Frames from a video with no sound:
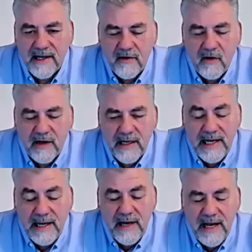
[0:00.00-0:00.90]
you're not
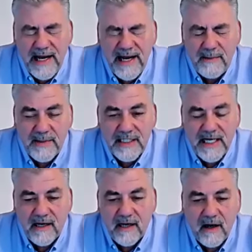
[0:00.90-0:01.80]
in any
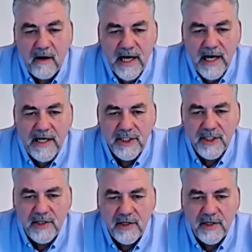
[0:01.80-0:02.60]
particular location.